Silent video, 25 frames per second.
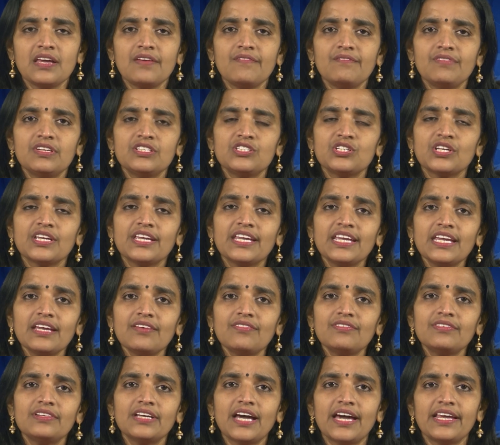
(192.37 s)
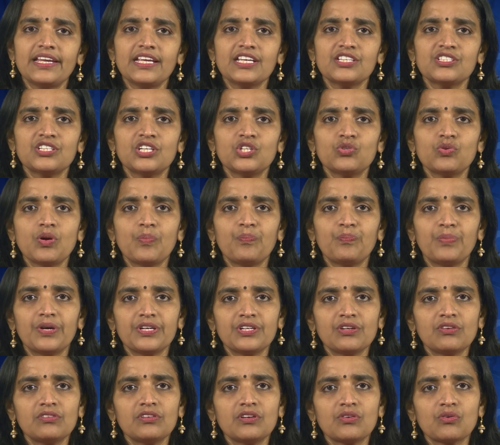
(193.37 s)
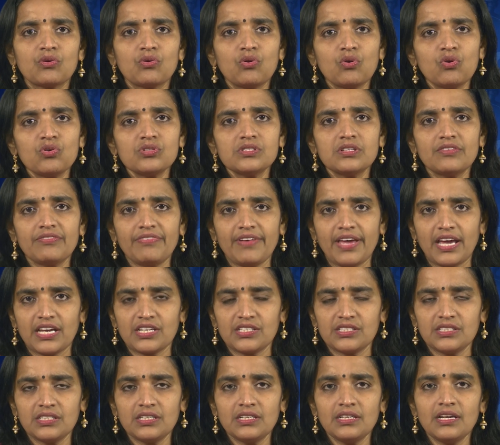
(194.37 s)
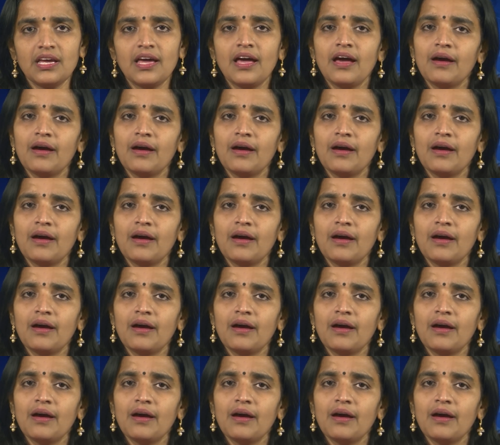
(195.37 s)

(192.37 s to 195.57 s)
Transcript: which give direction to a particular course of action